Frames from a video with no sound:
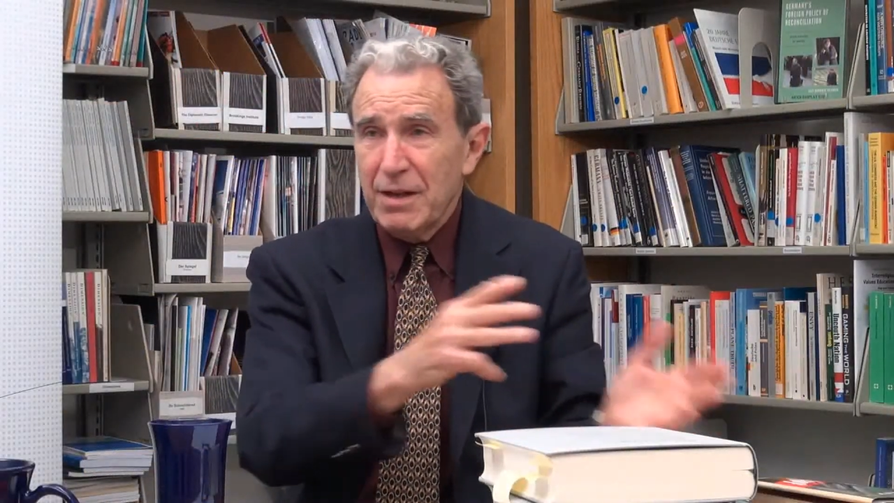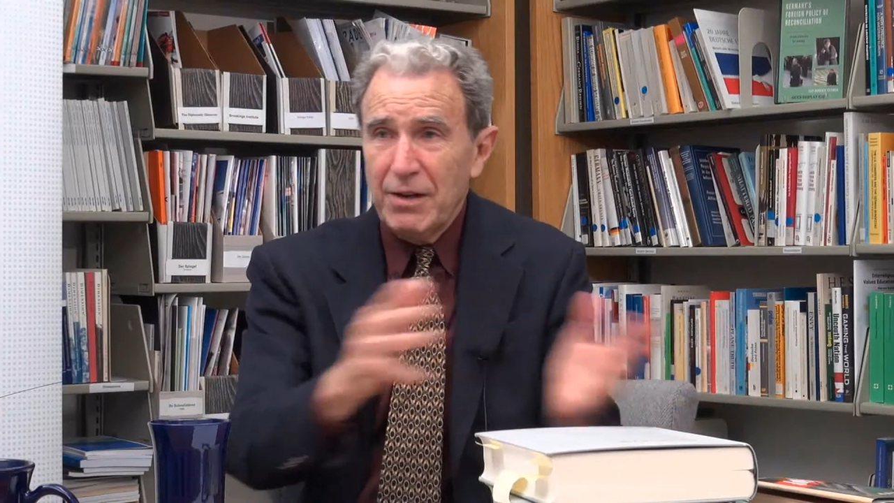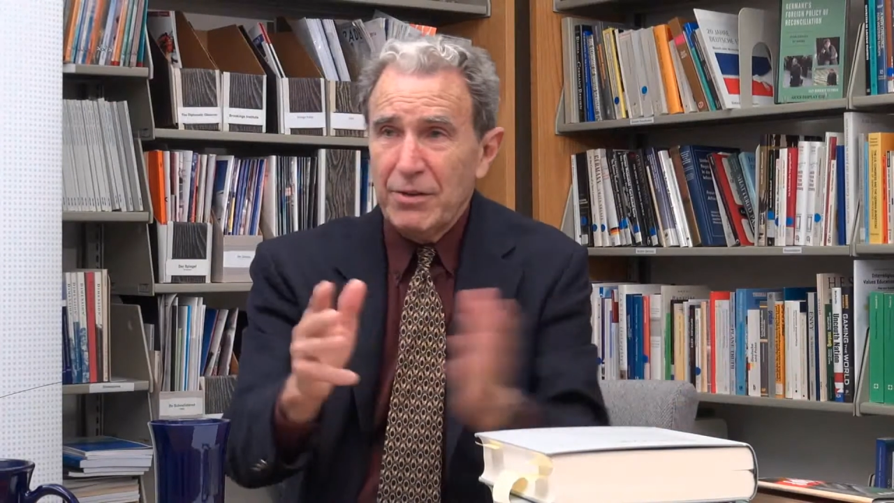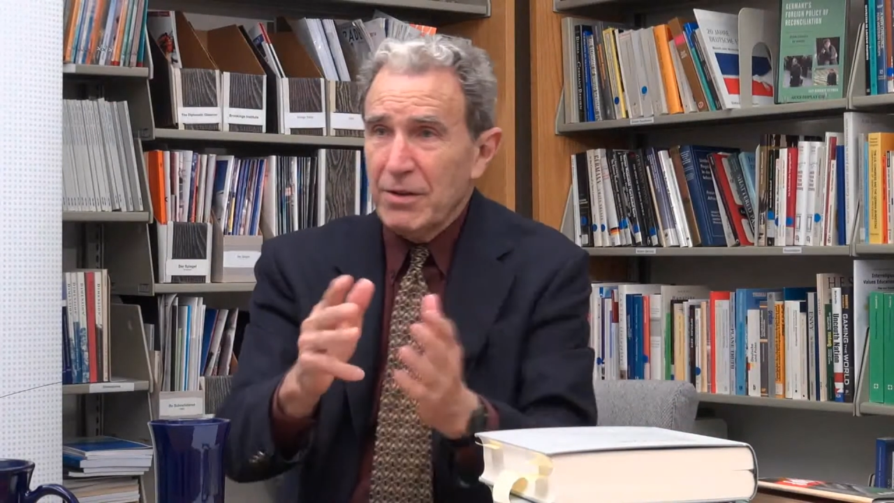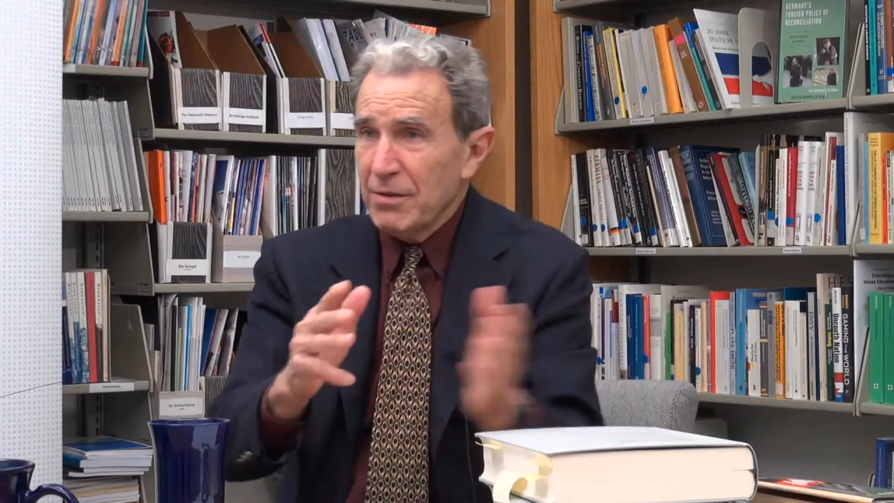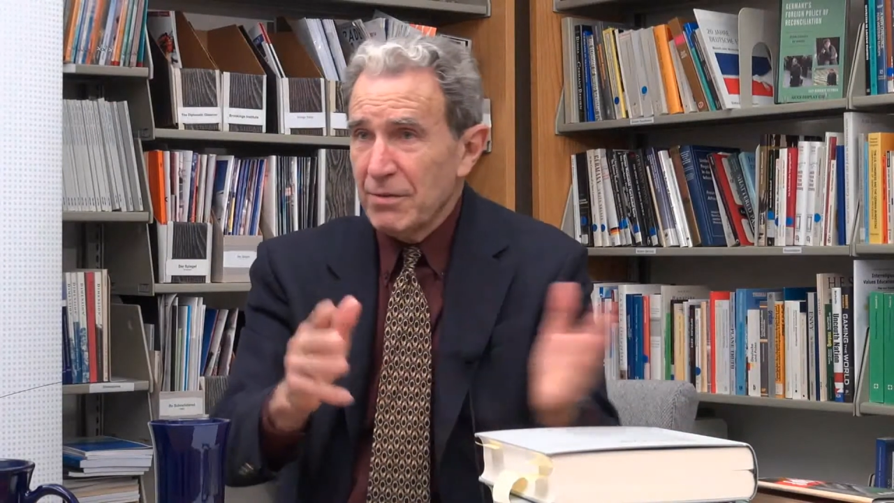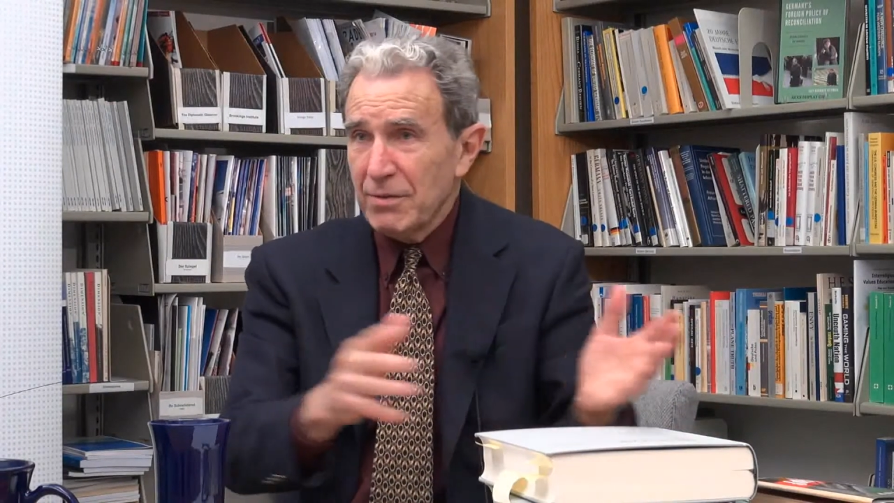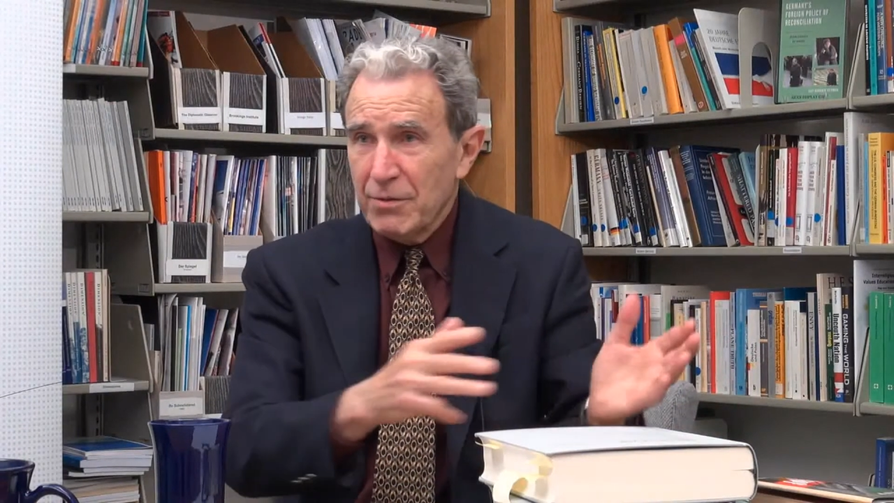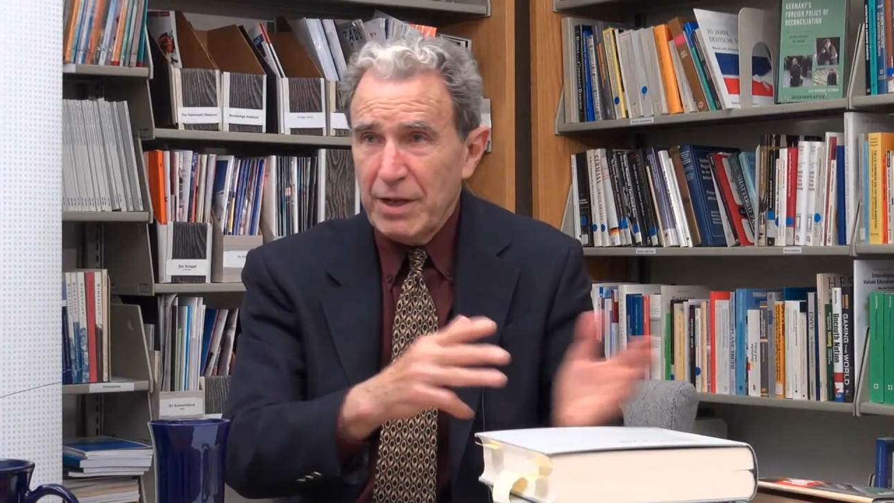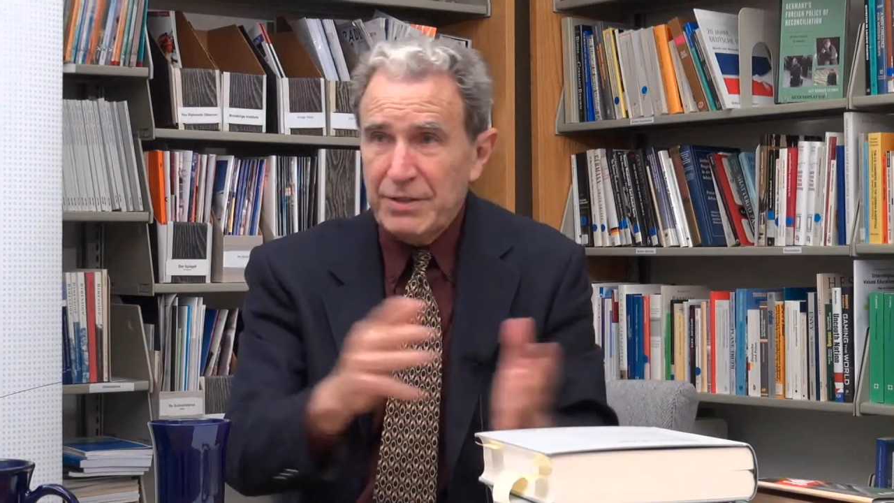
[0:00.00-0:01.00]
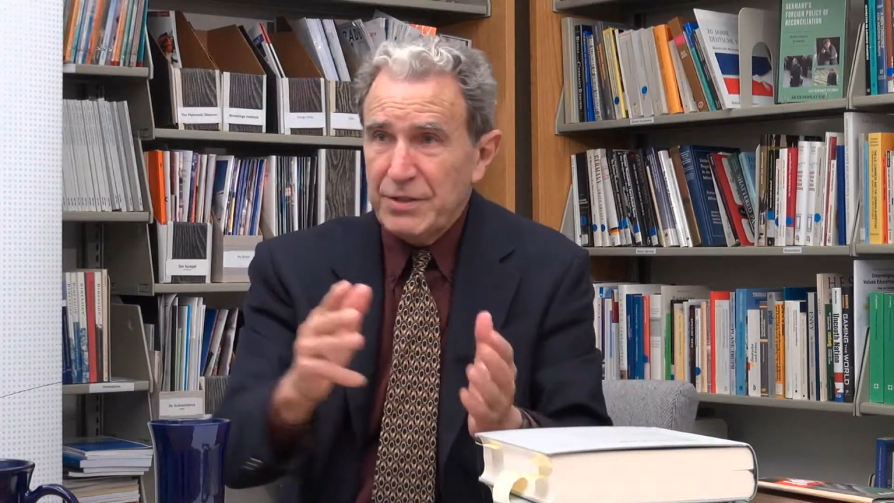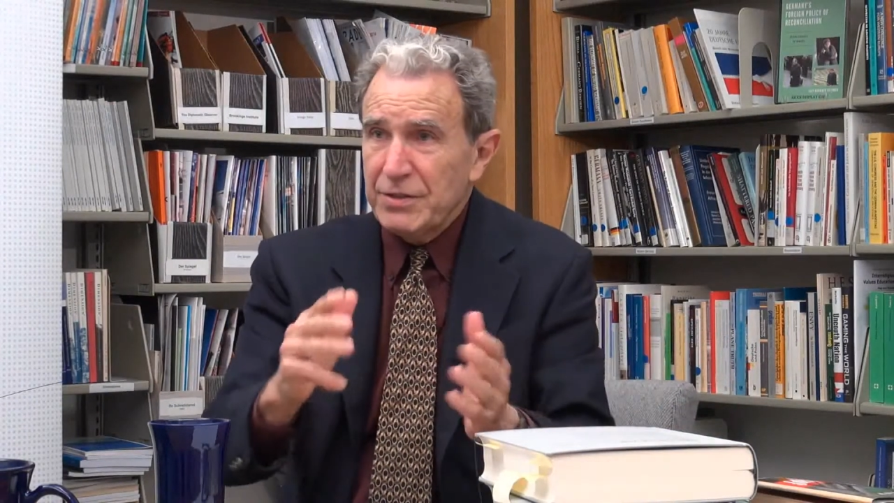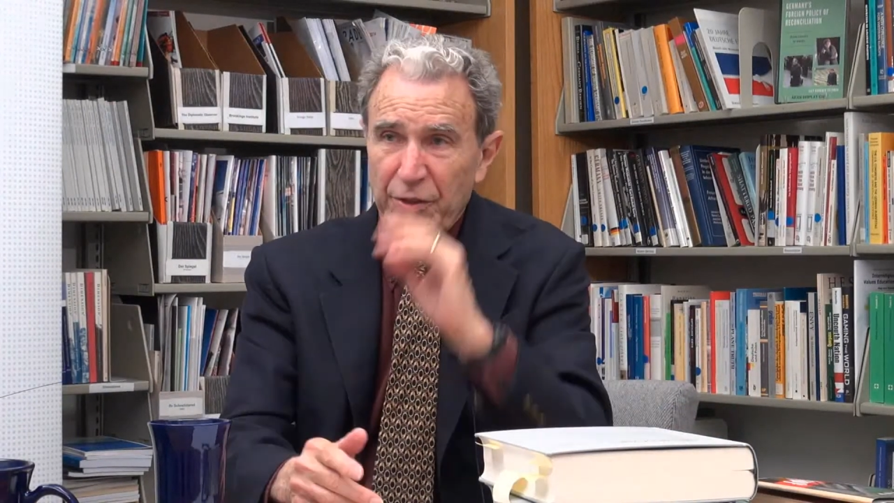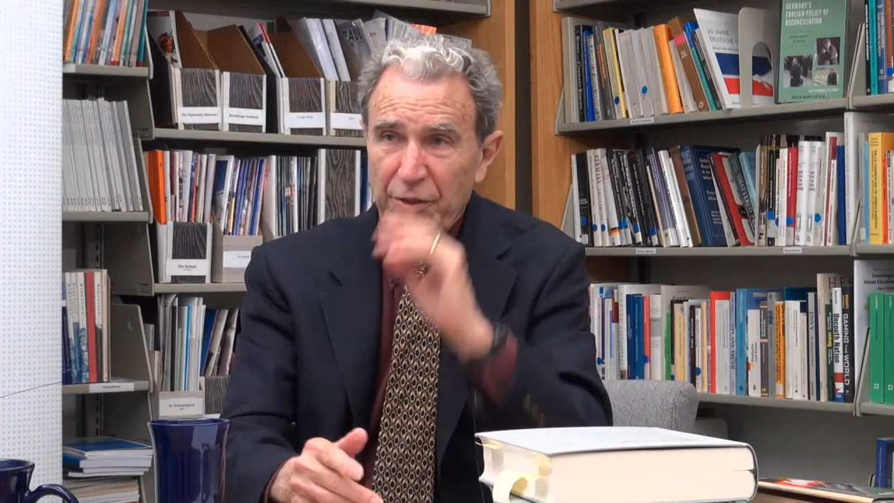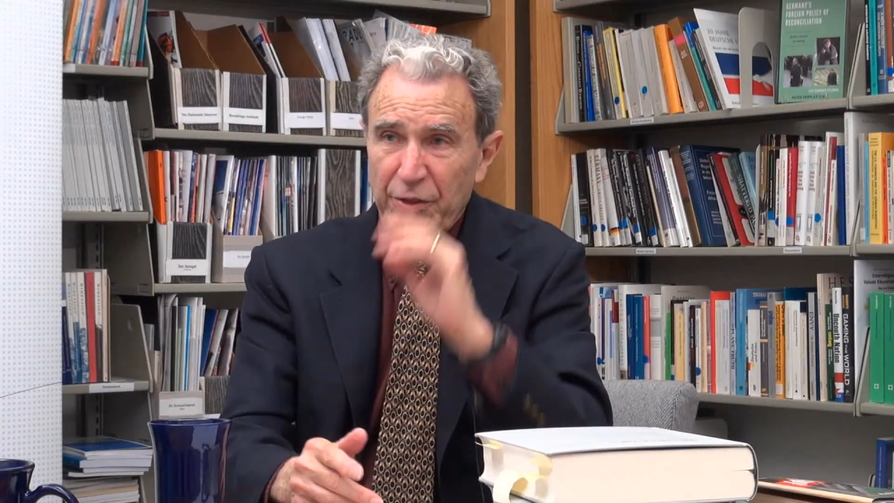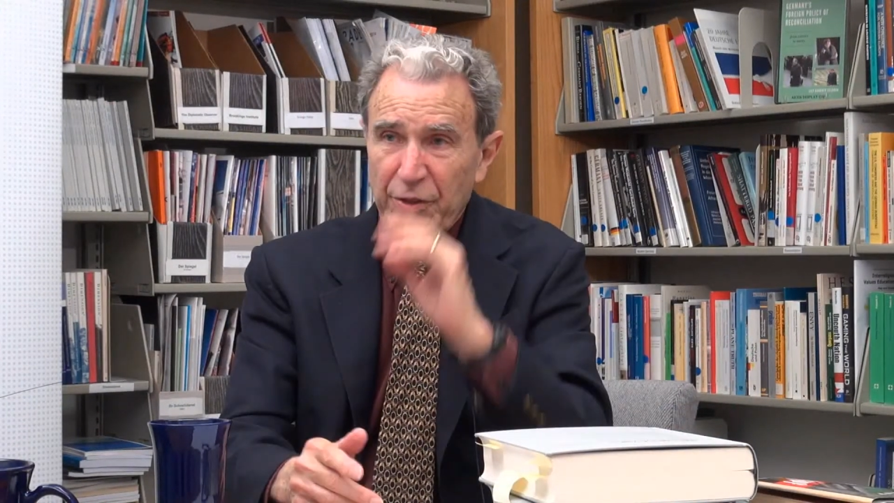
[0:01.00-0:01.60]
other crazy stuff,